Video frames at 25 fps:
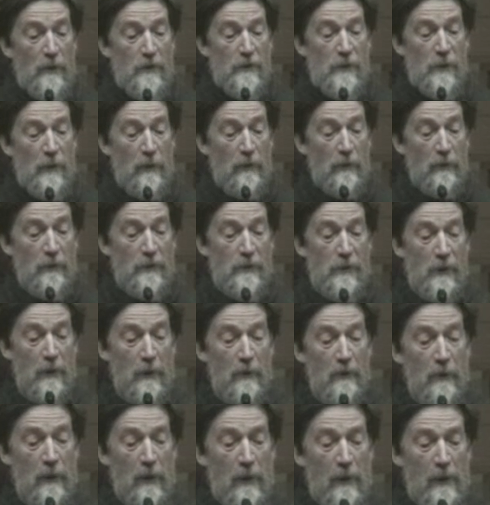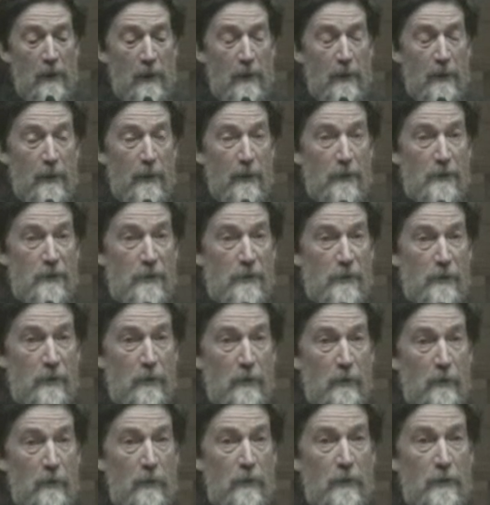has told. So
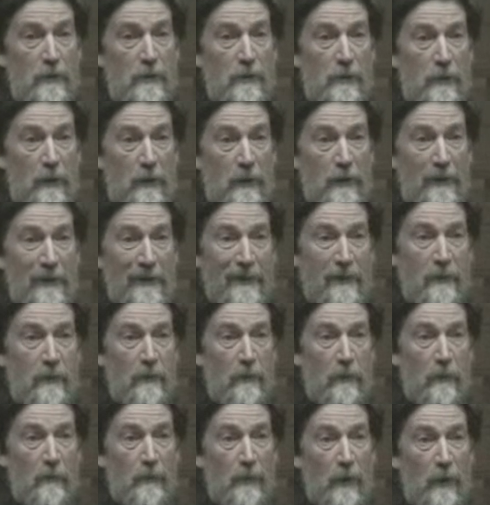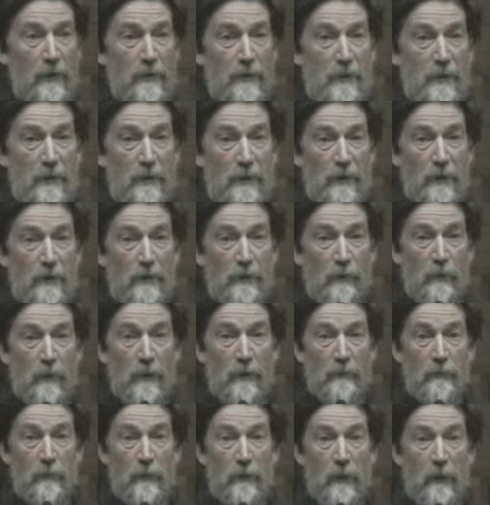it's not as clean a process as
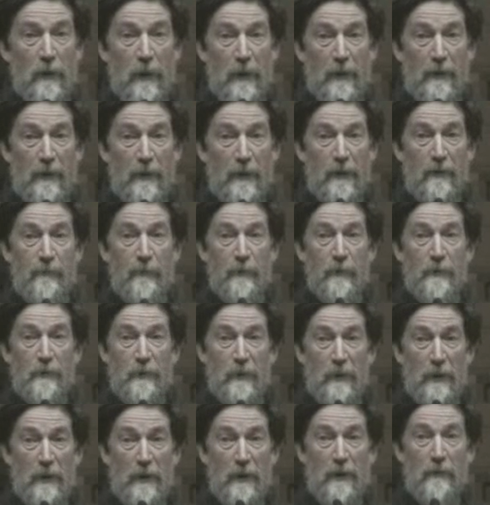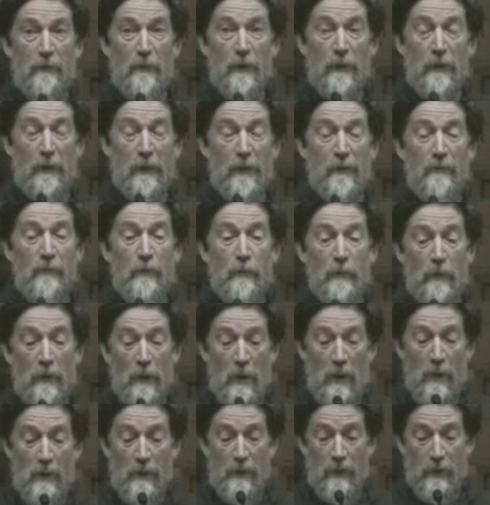one would like. Even
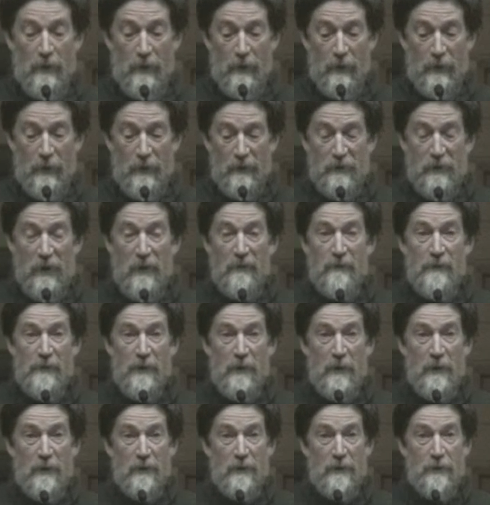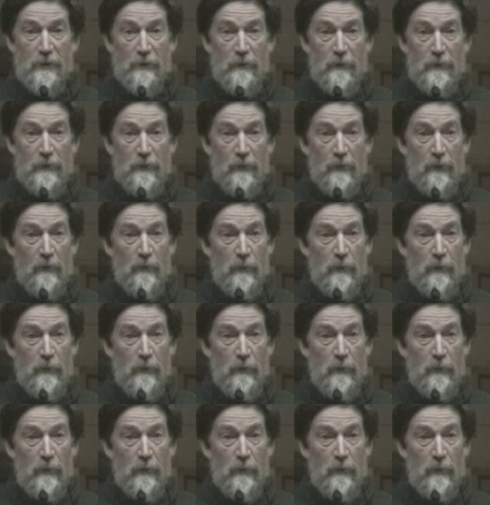the chief scientist's